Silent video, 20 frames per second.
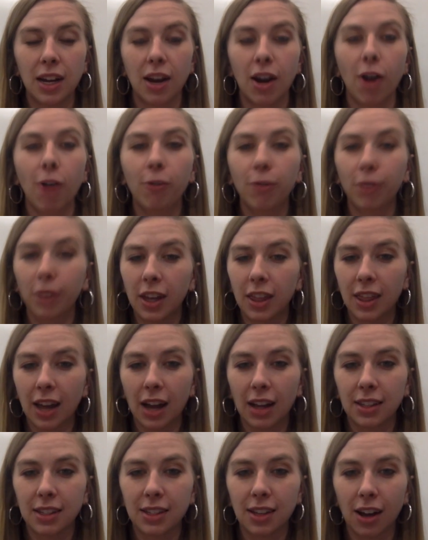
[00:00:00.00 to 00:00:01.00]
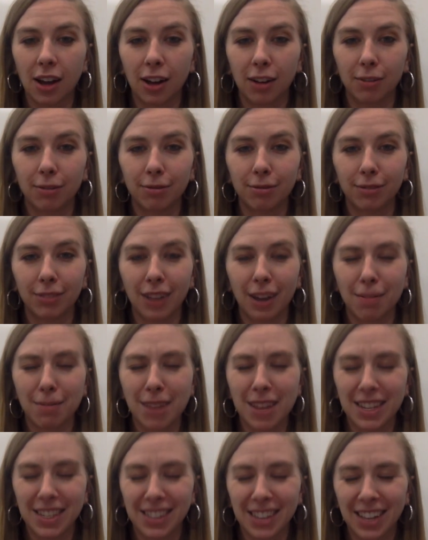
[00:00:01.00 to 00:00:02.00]
hopefully that
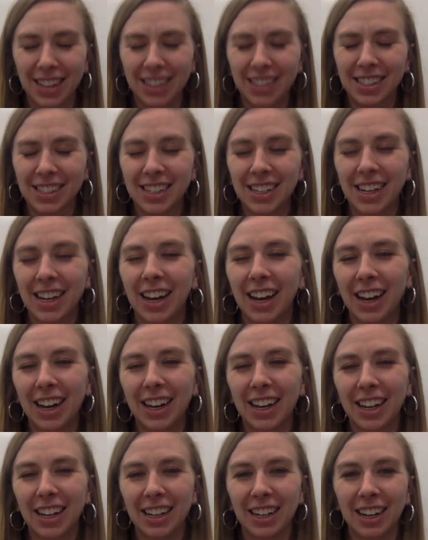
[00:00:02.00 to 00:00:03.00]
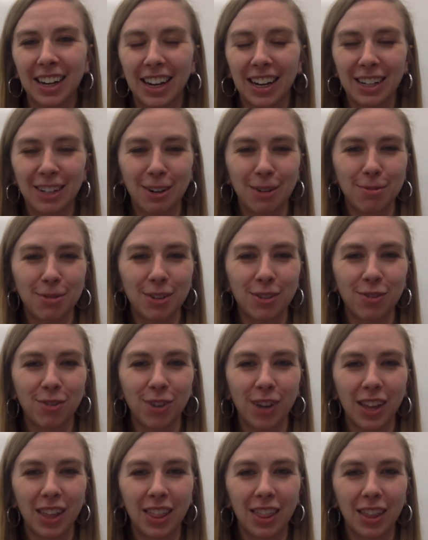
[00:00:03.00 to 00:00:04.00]
makes sense in terms of
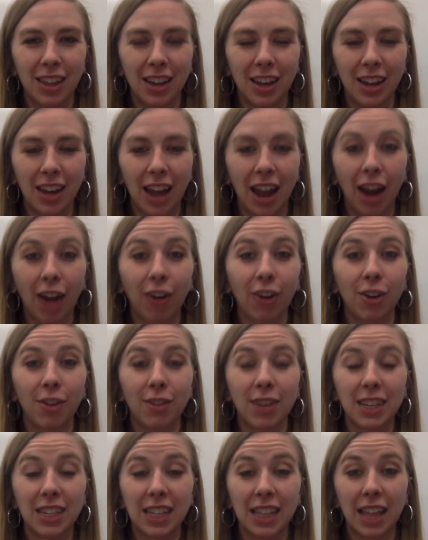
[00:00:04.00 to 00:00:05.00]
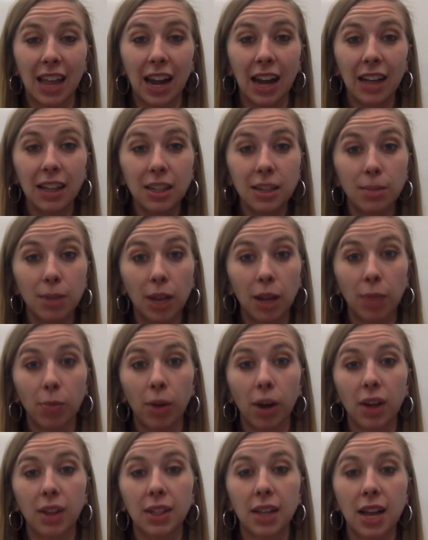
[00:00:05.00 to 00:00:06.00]
what the error was in that estimating
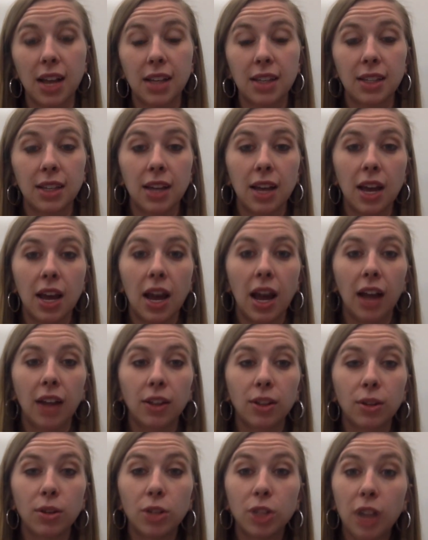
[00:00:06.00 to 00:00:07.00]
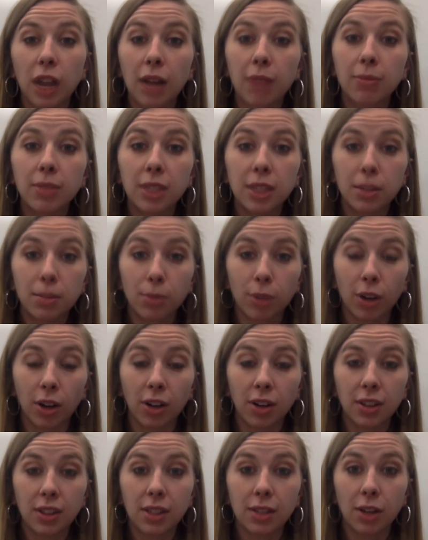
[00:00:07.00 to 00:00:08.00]
process. And so James
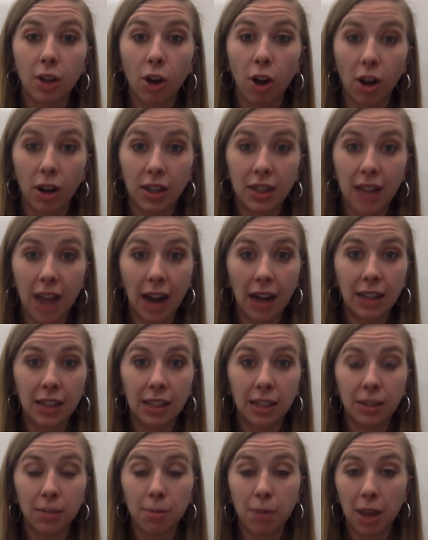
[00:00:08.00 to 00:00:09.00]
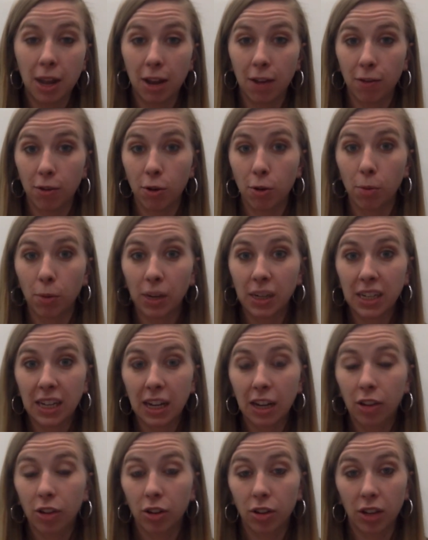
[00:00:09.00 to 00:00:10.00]
Demers contacted many of you,
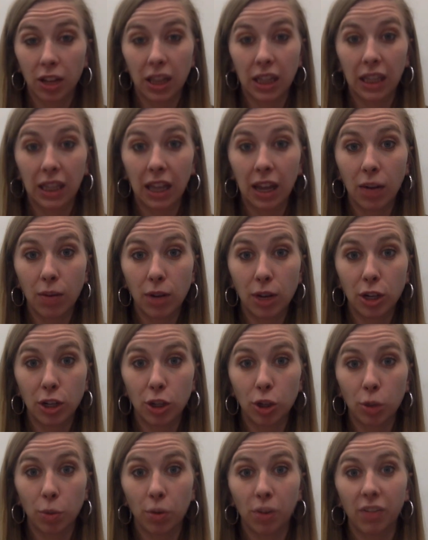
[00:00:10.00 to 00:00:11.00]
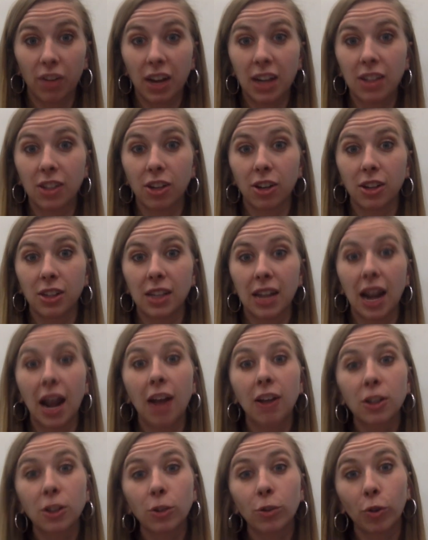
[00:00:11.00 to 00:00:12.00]
particularly the language supervisors, and
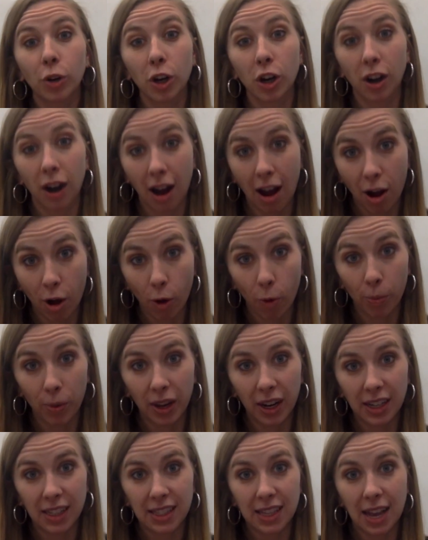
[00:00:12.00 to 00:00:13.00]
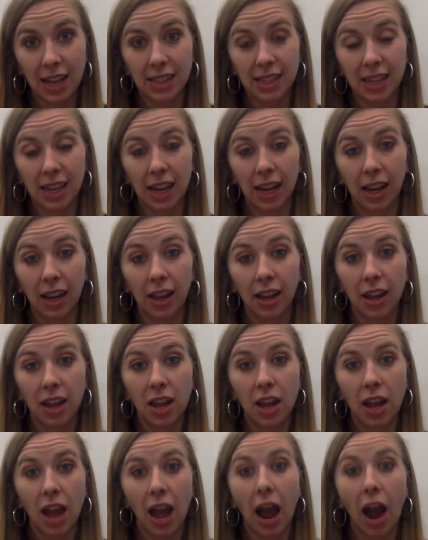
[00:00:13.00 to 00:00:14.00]
asked for your help in assessing
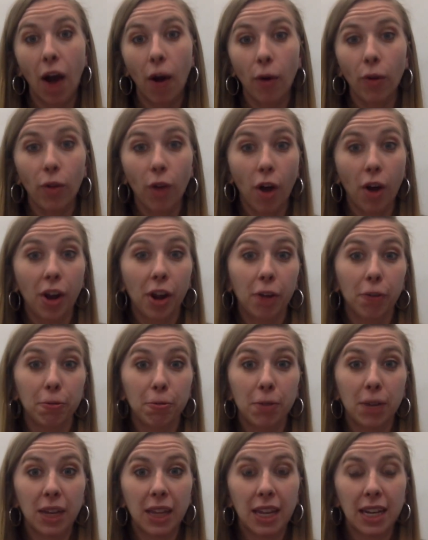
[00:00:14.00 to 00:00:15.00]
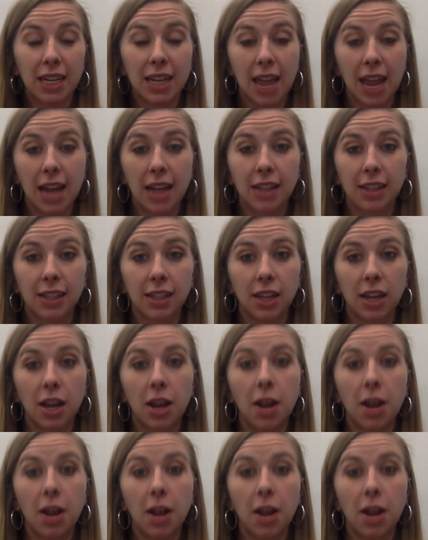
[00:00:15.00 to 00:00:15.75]
how long it really takes.